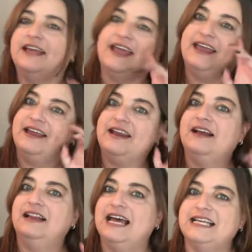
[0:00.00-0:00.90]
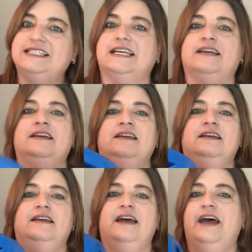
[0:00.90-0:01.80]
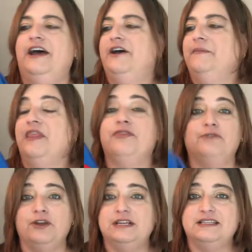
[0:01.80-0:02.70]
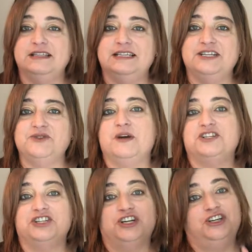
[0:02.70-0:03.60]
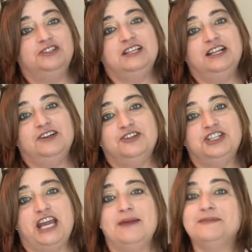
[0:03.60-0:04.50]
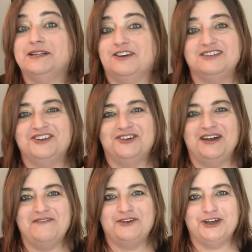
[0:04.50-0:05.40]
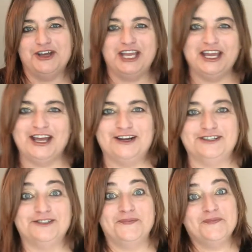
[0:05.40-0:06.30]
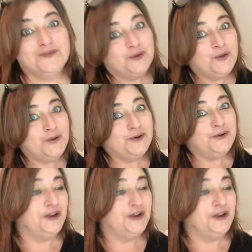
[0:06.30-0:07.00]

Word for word: and a classic. Um, throw these in the dishwasher. Use the little shapes. They're also great for cookie cutters. who